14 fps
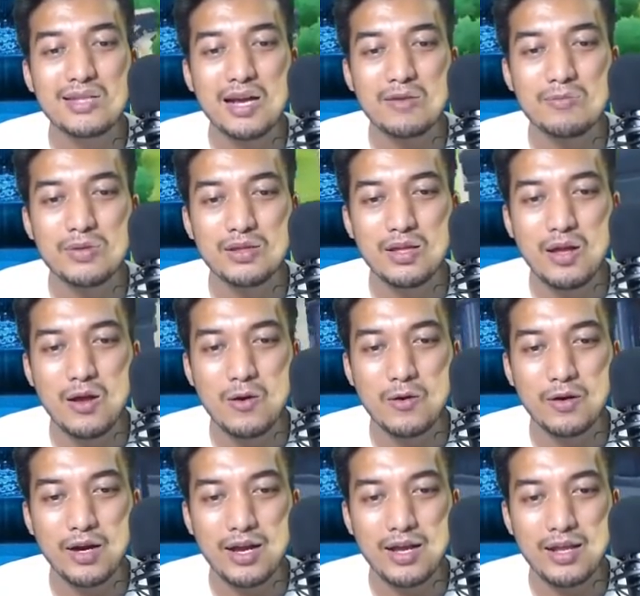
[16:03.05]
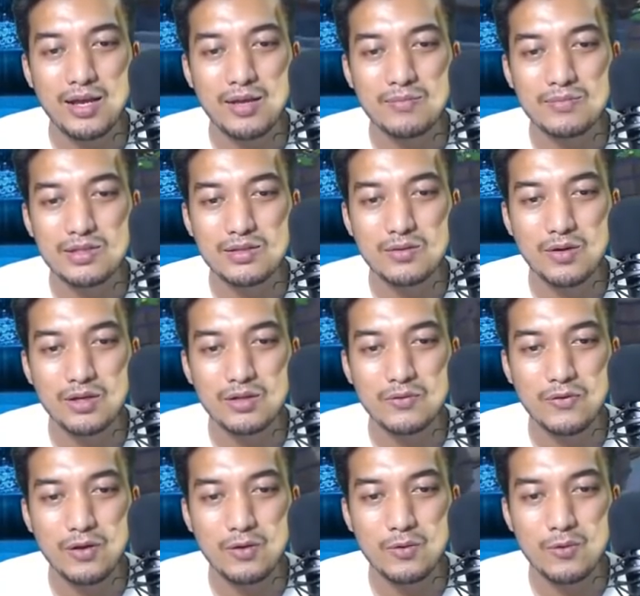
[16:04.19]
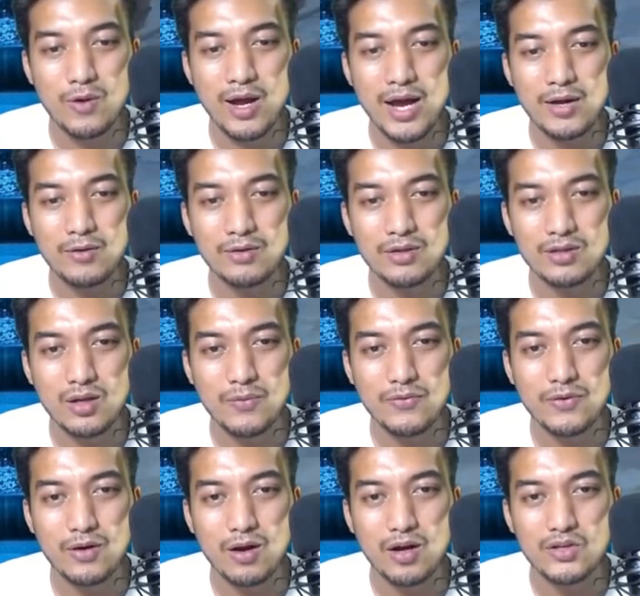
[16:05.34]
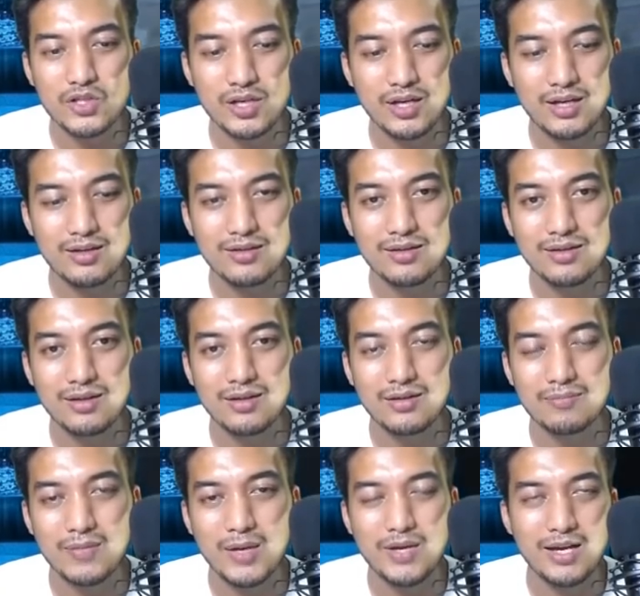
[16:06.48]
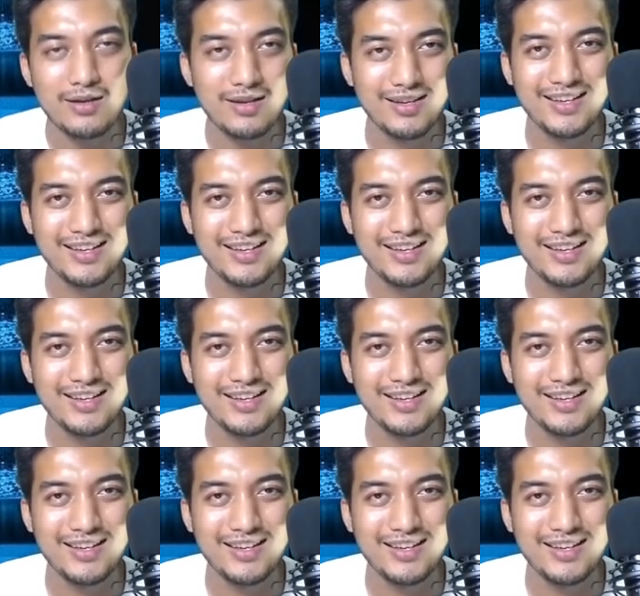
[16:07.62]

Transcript: down below okay and I'm just going to fall right on the top of her oh shit uh, my bad